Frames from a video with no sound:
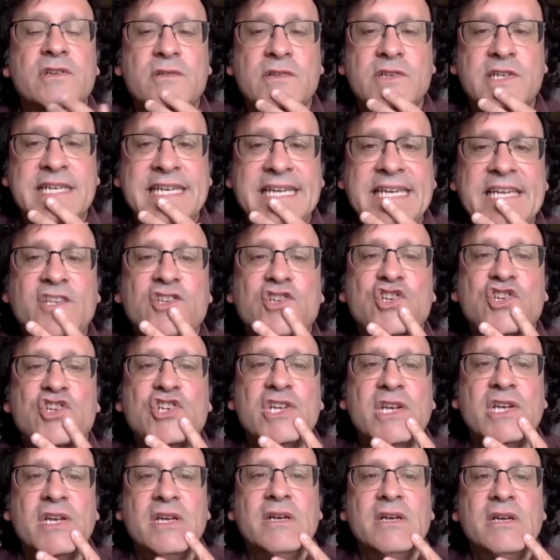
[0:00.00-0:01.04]

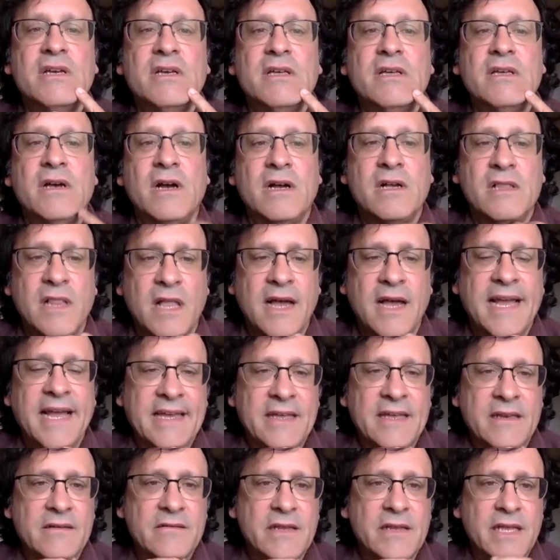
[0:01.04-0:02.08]
teach a
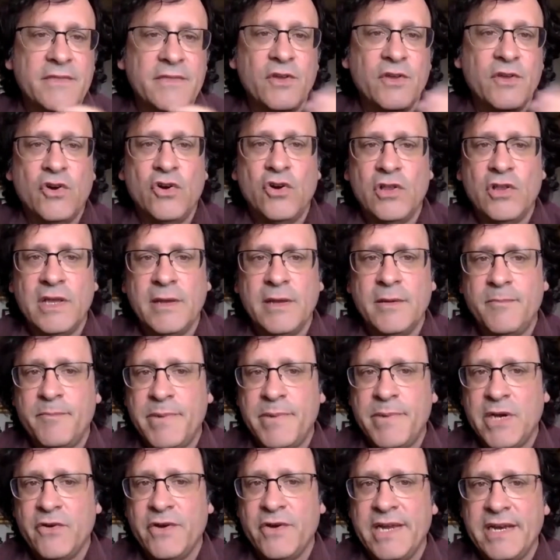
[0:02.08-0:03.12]
client in the early
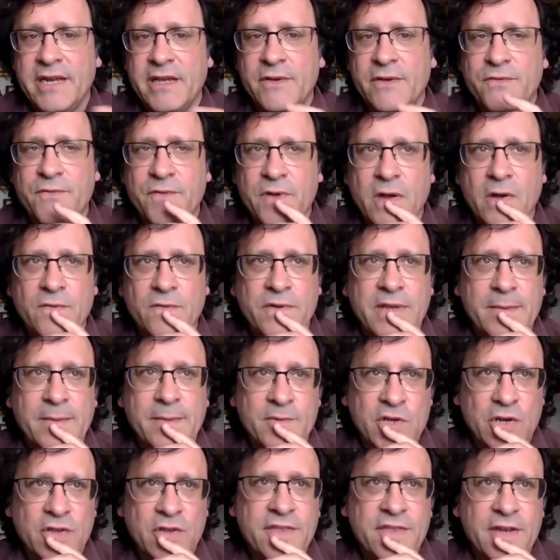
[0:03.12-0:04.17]
period of
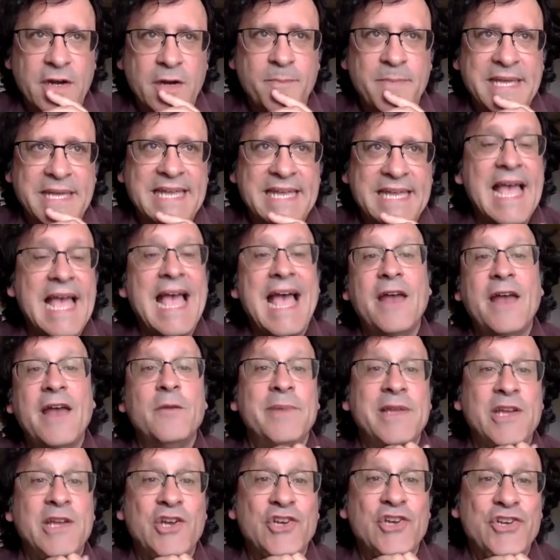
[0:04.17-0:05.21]
EMDR therapy how to
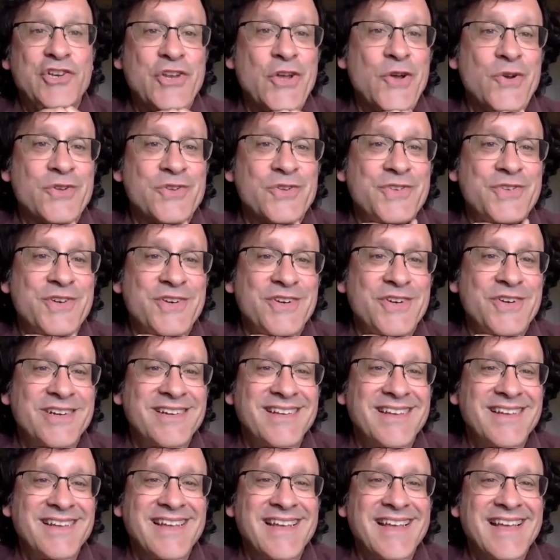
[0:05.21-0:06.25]
be a good noticer.
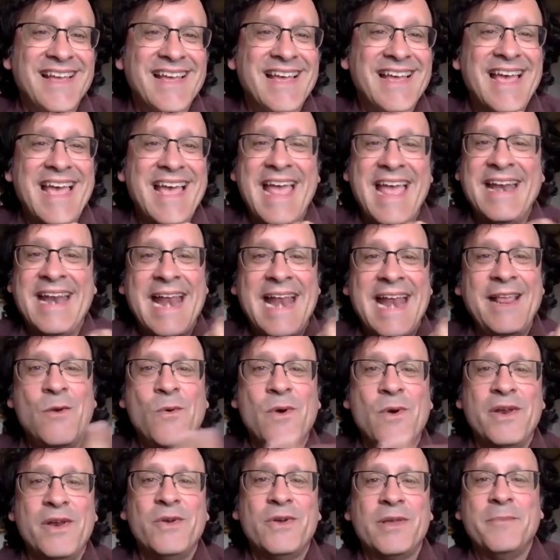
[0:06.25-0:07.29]
And
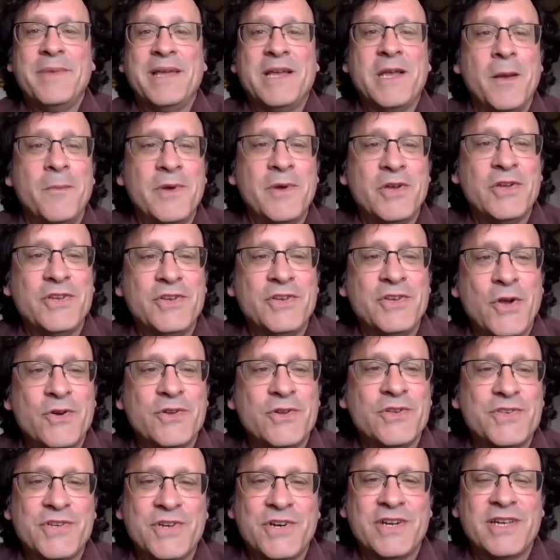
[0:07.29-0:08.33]
anyone who can become a good
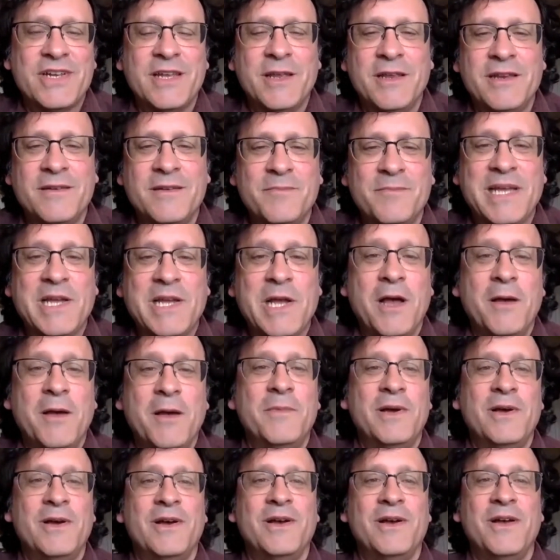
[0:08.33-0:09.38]
noticer can become
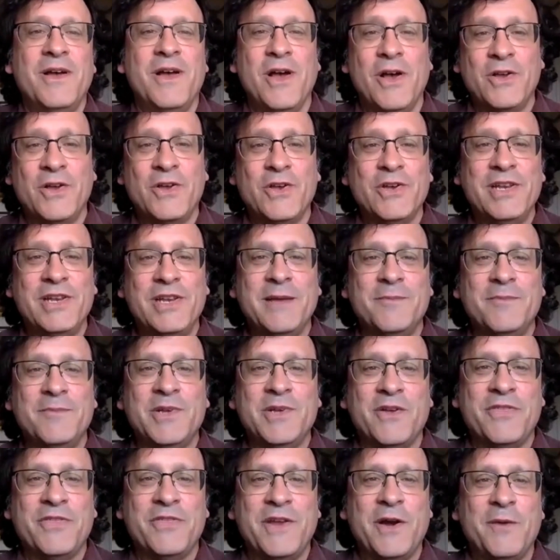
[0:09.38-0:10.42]
a good
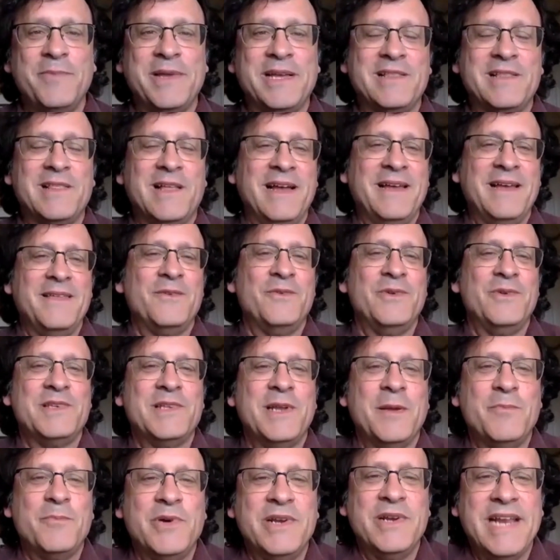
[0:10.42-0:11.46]
EMDR therapy client. The
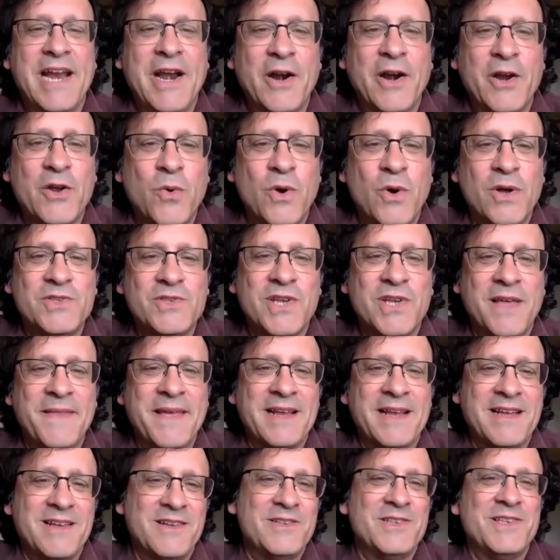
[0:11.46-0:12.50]
reason I put air quotes on
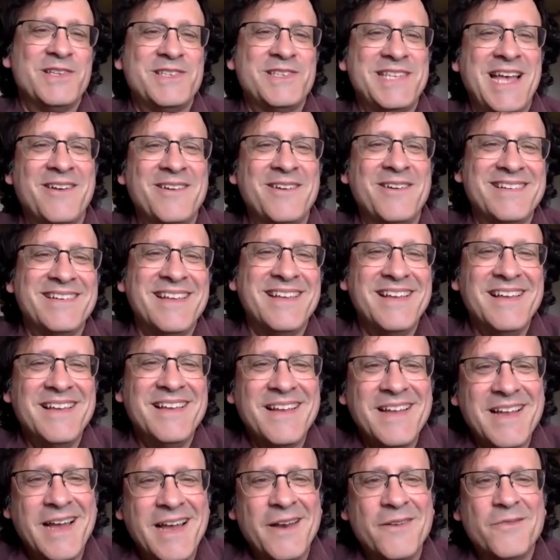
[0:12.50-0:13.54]
that because it sounded
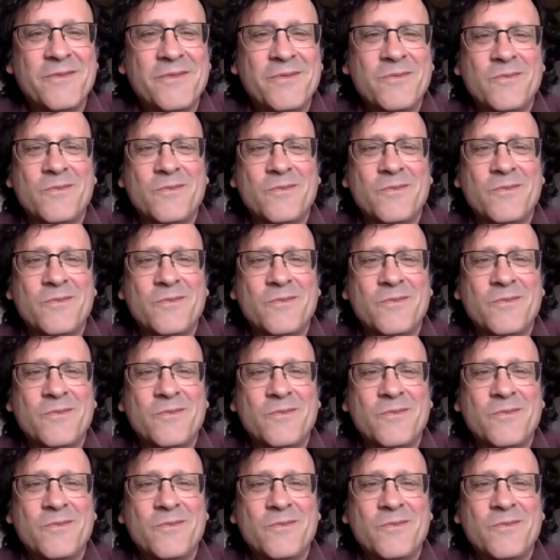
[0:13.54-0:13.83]
kind of